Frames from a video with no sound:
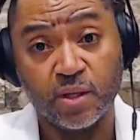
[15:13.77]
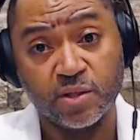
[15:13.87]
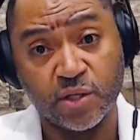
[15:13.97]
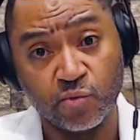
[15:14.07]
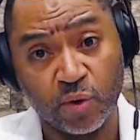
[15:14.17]

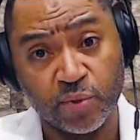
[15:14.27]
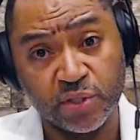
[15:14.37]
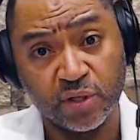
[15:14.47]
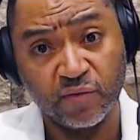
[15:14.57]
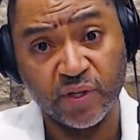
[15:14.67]
state
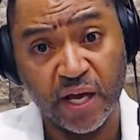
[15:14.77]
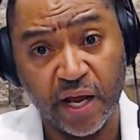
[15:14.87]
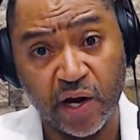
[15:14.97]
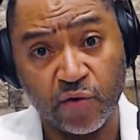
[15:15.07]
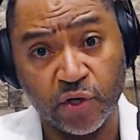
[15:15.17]
representative in that
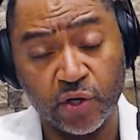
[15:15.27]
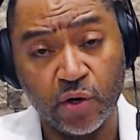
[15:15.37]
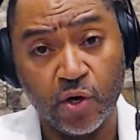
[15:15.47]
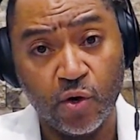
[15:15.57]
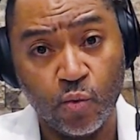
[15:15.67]
area
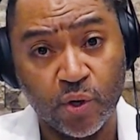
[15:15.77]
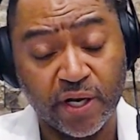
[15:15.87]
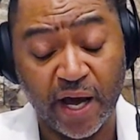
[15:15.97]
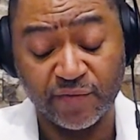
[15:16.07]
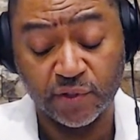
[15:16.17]
would
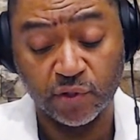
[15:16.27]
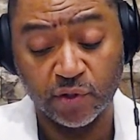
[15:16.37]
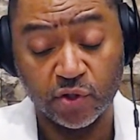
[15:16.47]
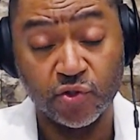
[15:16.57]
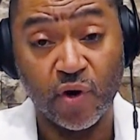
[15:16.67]
have to
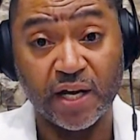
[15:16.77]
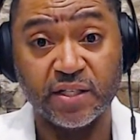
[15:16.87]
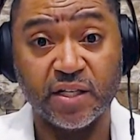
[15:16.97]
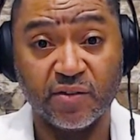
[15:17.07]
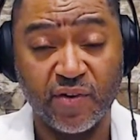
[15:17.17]
look to
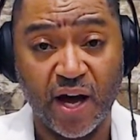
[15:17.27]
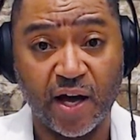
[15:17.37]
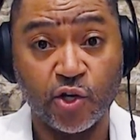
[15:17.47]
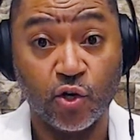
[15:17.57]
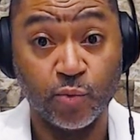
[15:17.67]

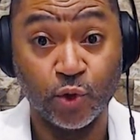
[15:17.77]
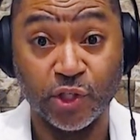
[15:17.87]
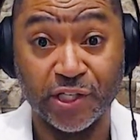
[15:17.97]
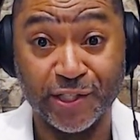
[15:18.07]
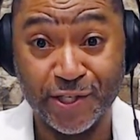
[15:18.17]
identify
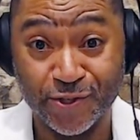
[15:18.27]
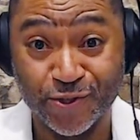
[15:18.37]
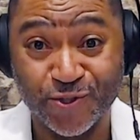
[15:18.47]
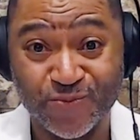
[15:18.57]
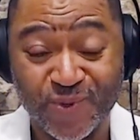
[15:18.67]
community
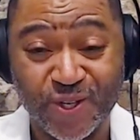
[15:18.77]
leaders